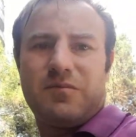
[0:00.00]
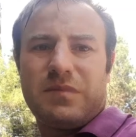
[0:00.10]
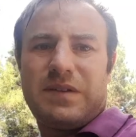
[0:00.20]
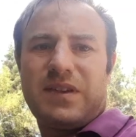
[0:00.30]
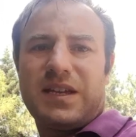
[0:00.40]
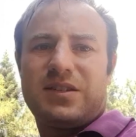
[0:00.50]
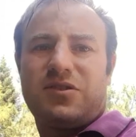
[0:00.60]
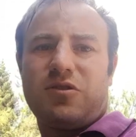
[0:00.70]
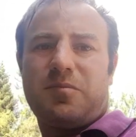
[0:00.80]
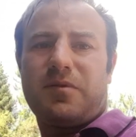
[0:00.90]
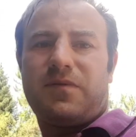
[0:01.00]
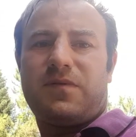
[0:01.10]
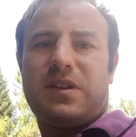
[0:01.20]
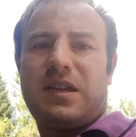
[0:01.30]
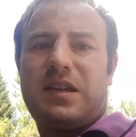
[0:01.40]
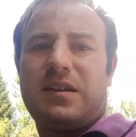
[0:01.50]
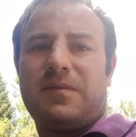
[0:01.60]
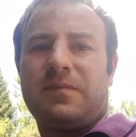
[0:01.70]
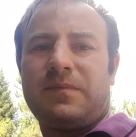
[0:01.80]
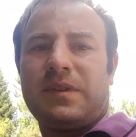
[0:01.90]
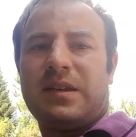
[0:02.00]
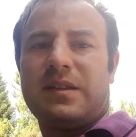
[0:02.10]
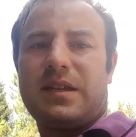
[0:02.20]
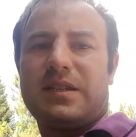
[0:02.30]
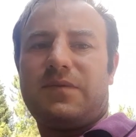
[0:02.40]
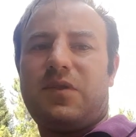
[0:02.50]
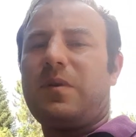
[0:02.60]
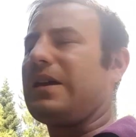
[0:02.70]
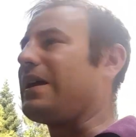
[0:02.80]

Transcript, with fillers: if that's the top of the, there's the viewing